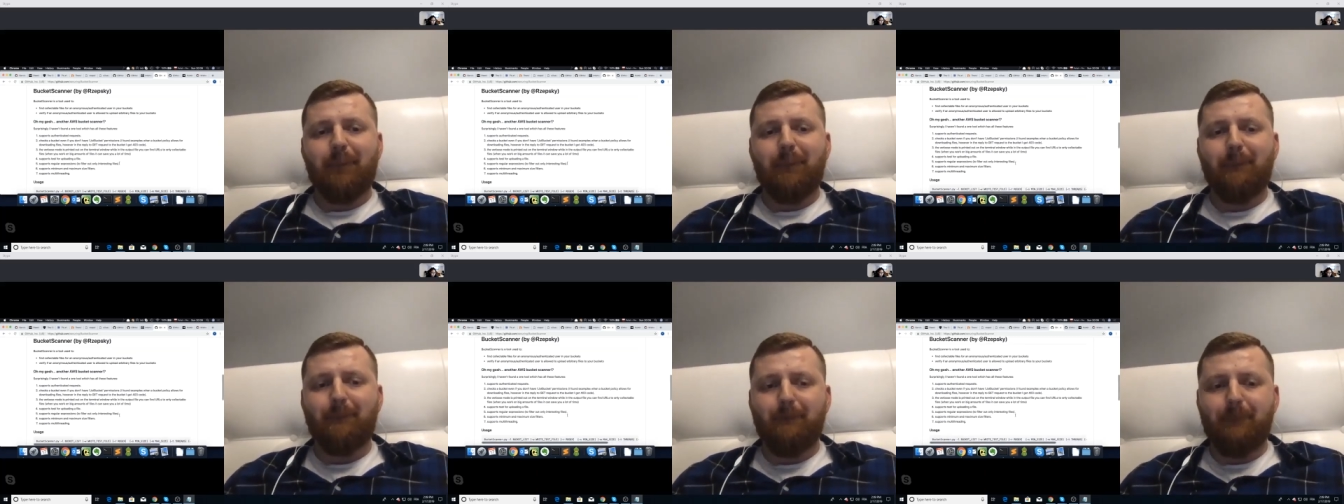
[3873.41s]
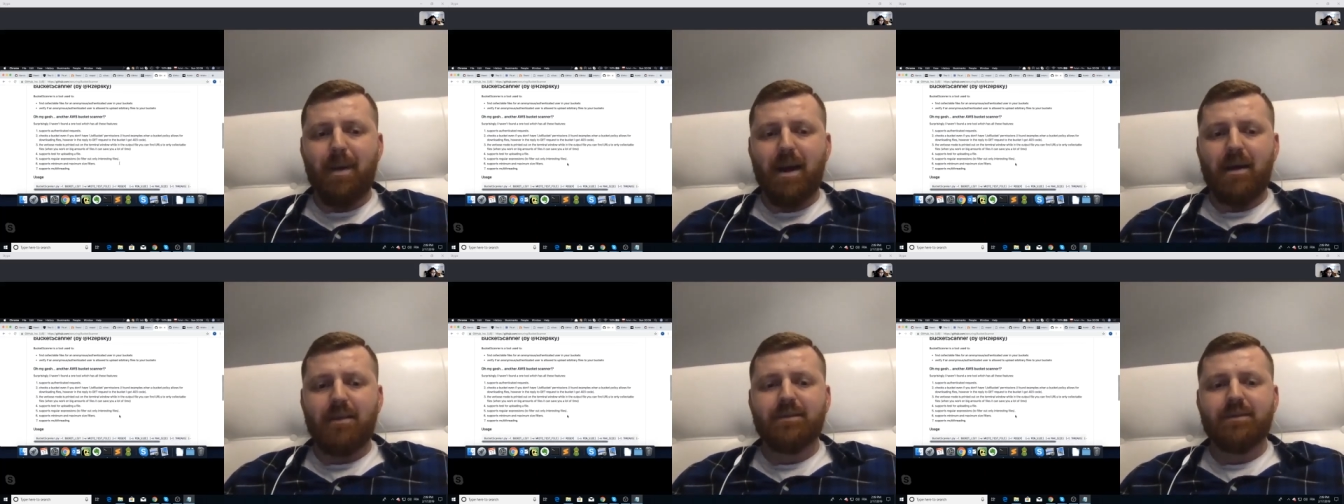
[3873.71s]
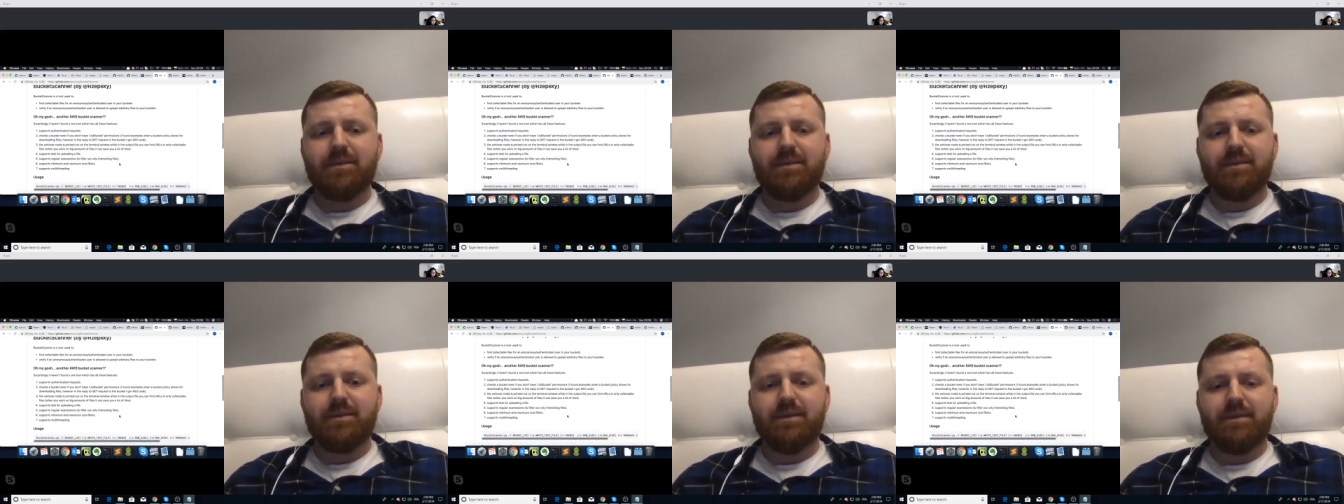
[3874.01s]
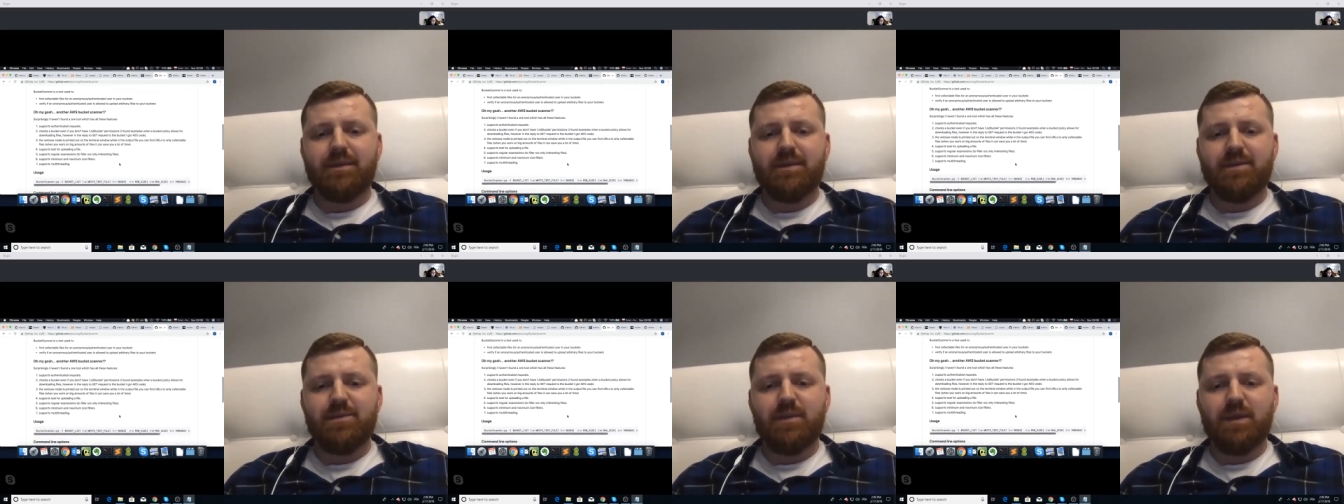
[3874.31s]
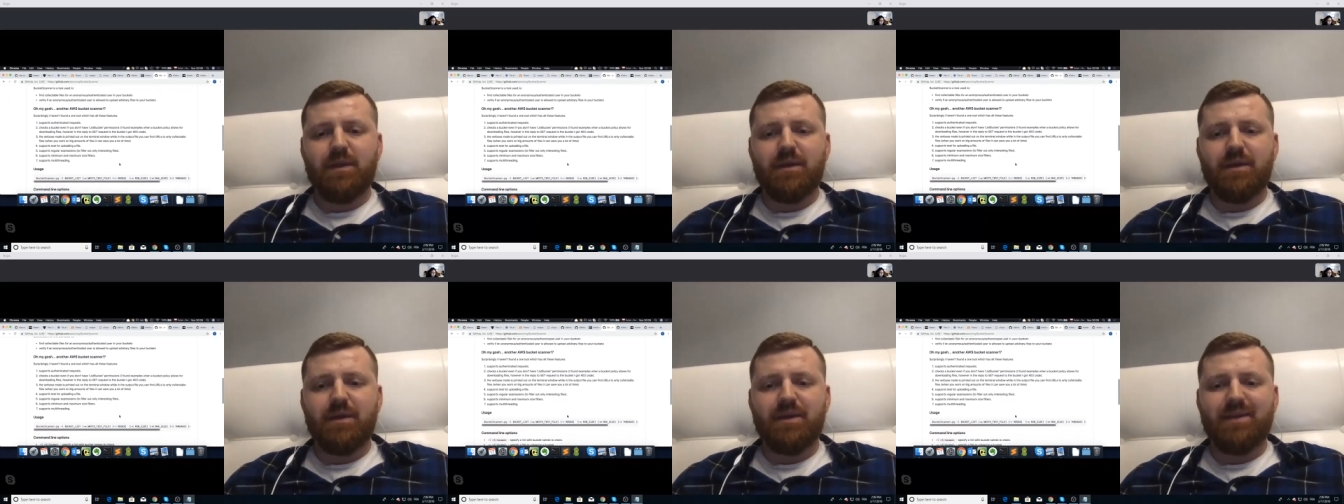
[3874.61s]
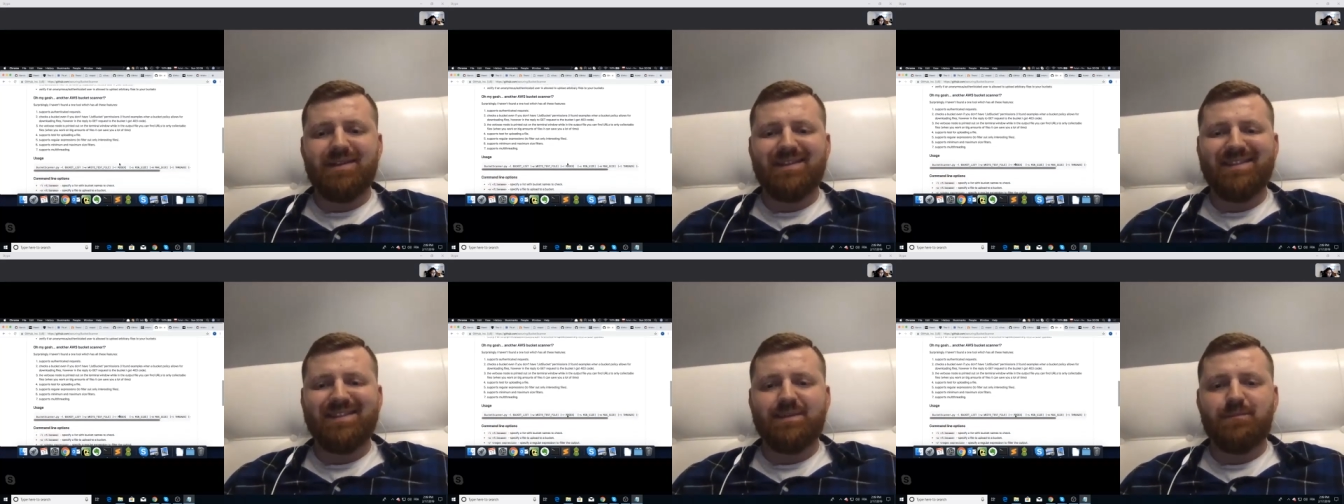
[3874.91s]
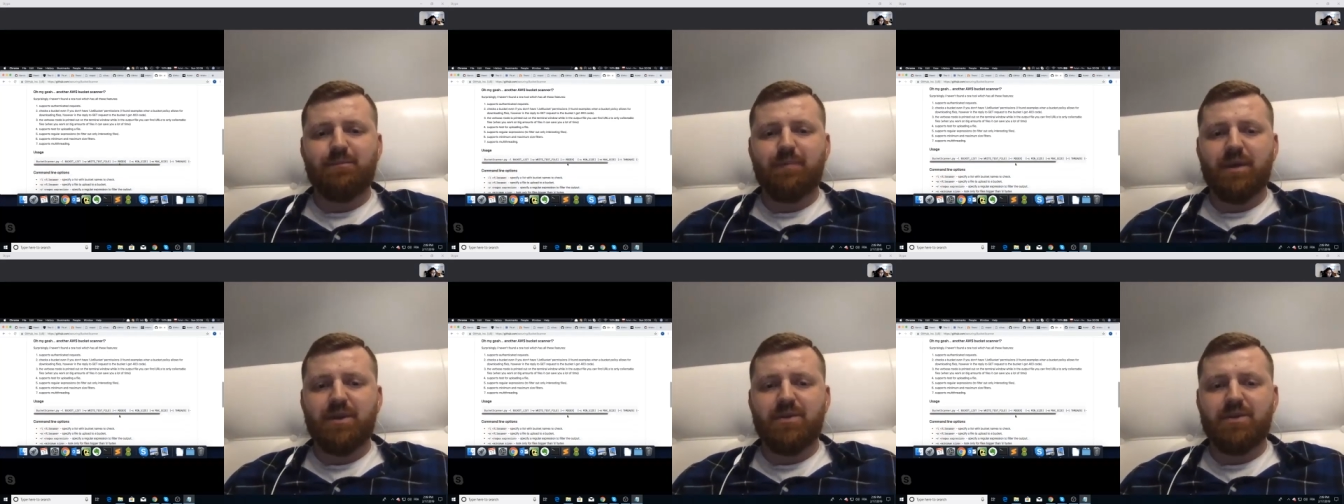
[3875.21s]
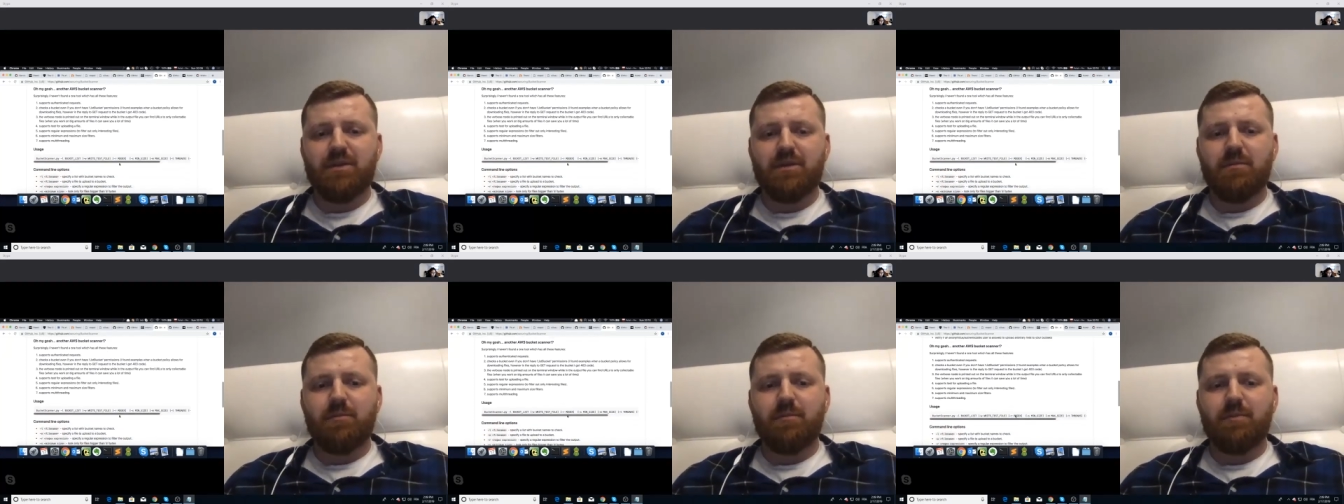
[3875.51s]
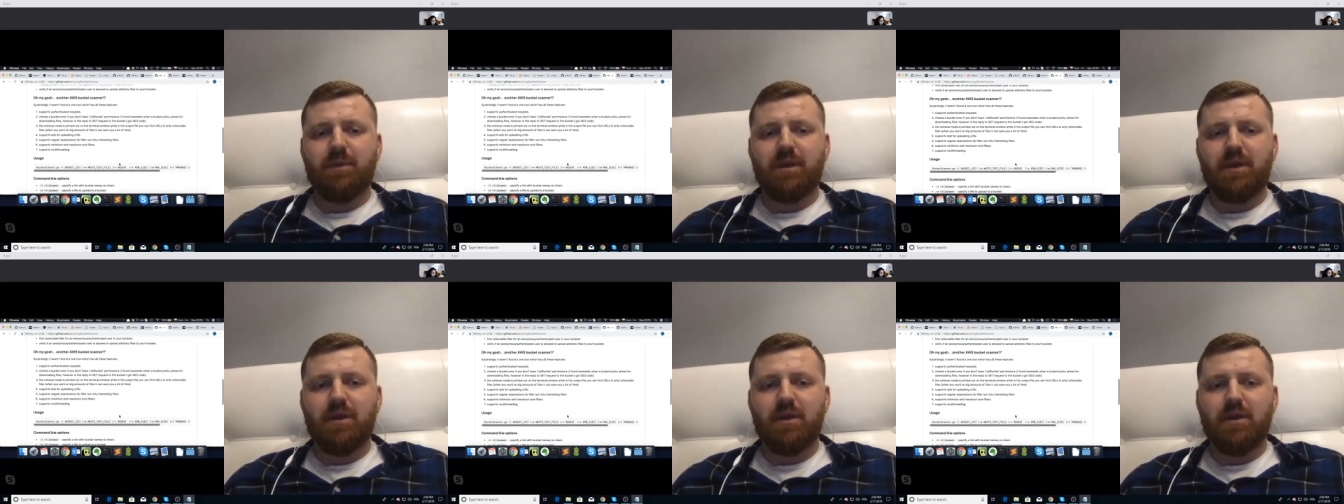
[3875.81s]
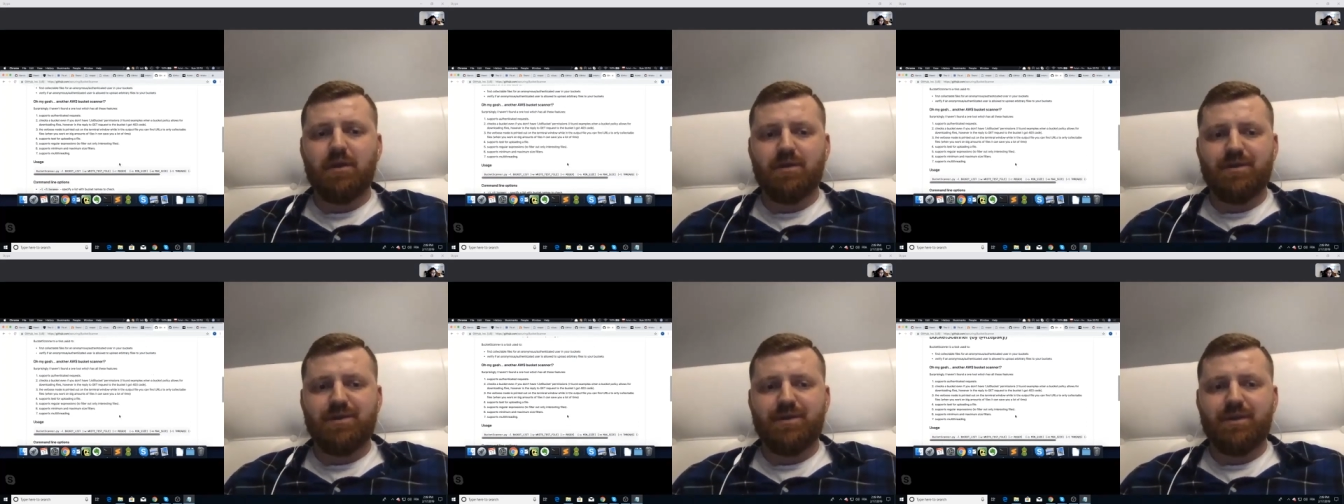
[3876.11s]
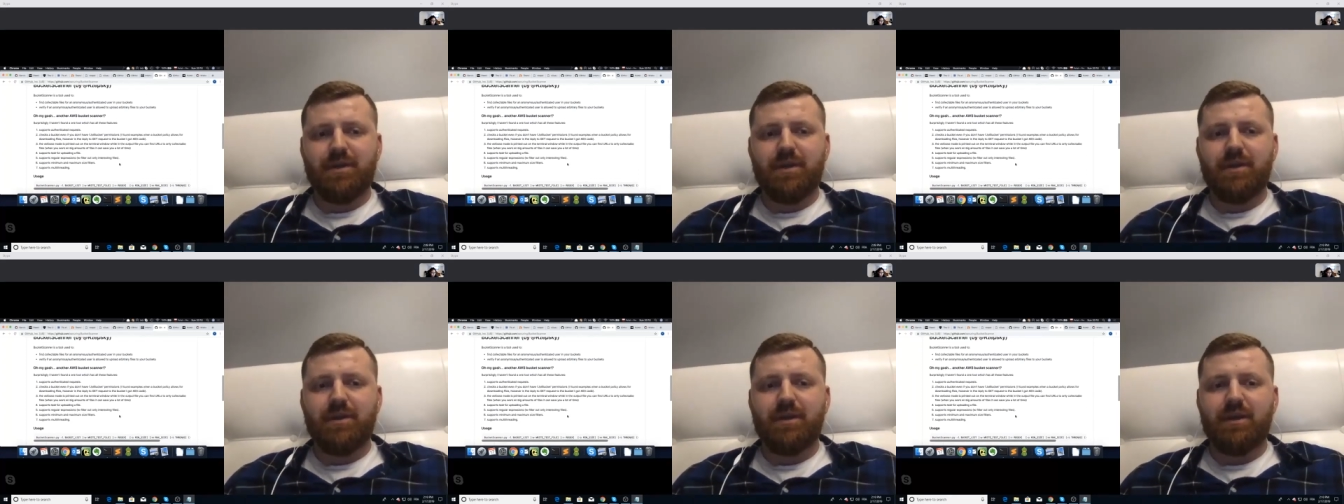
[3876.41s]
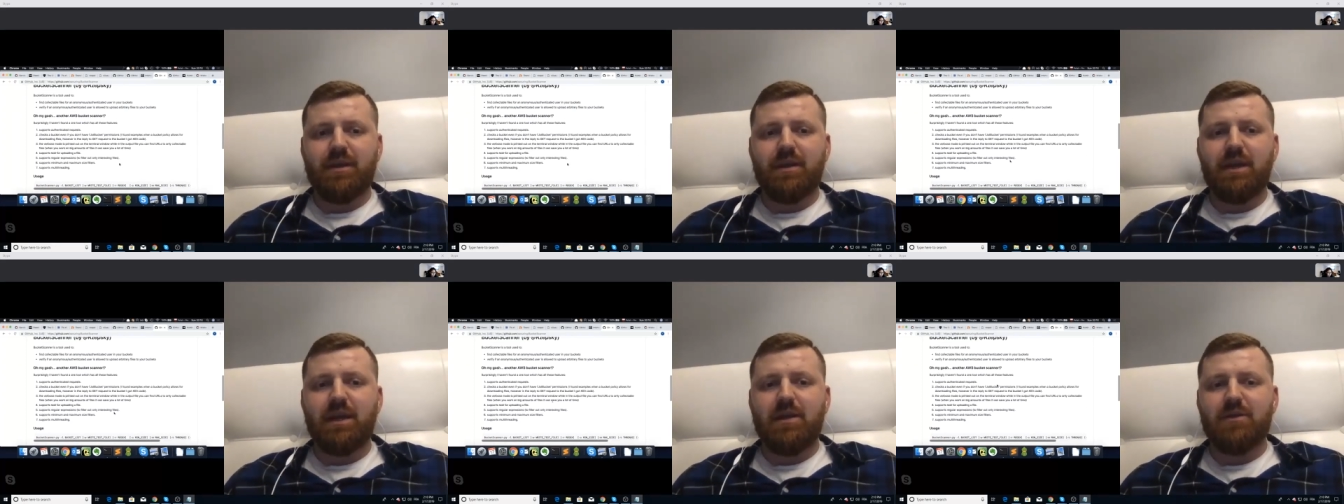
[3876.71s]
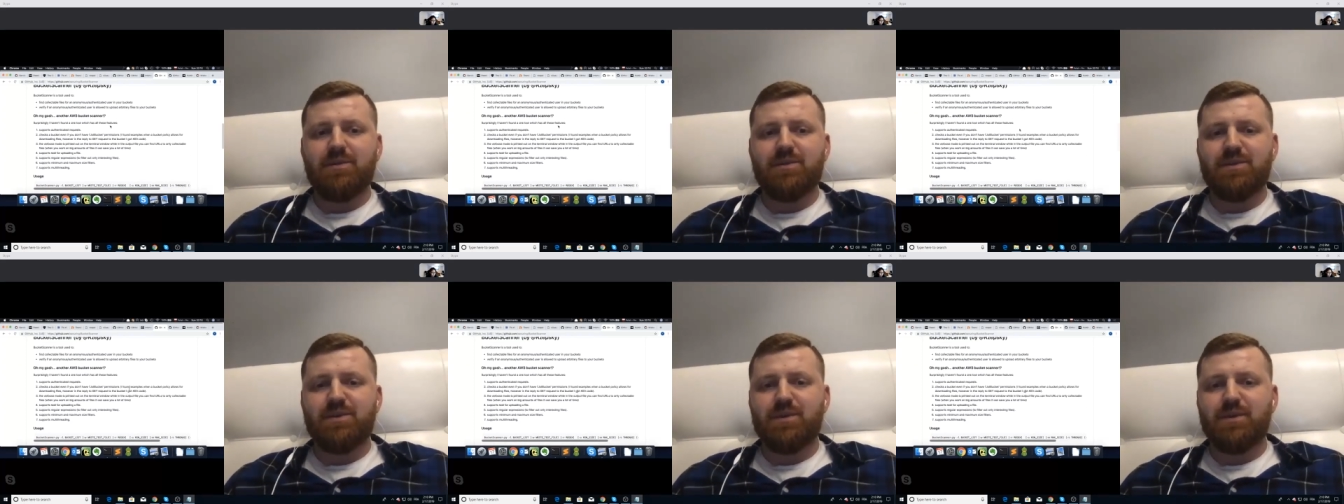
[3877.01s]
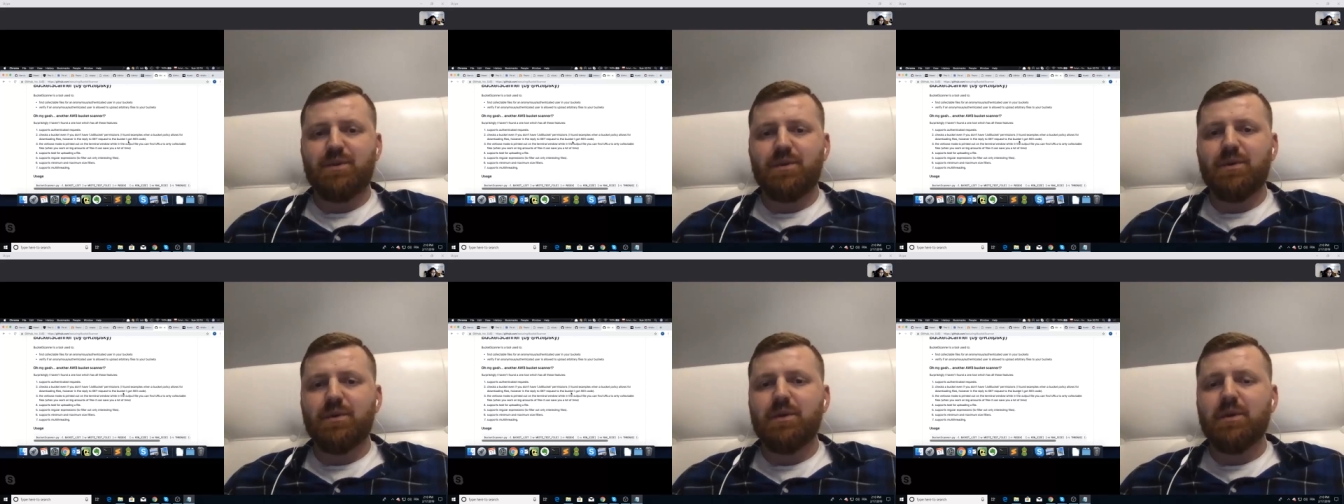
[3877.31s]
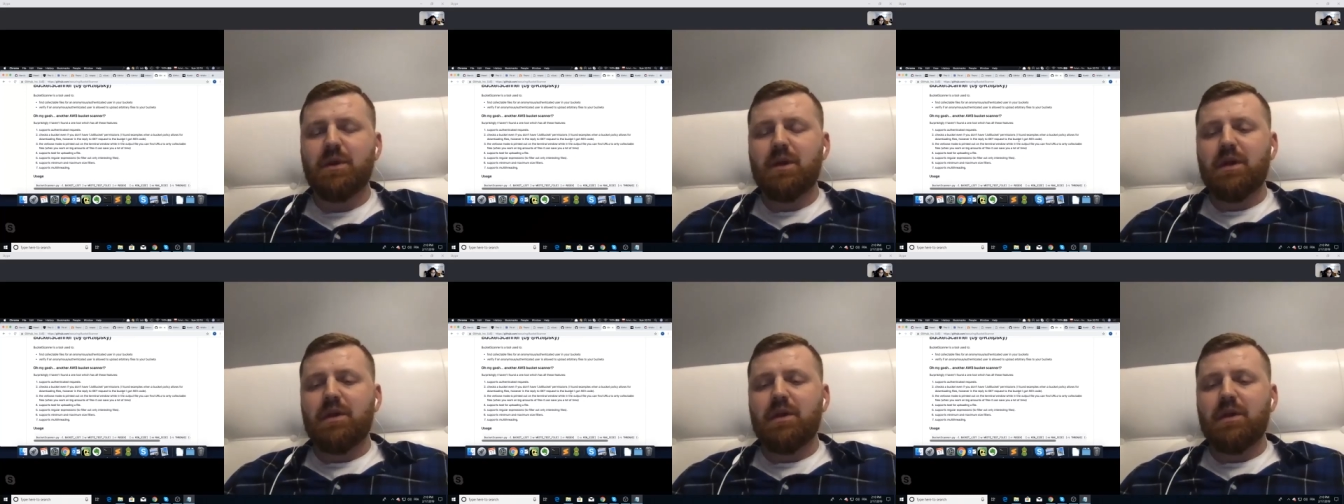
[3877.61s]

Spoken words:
but this one is special because it allows you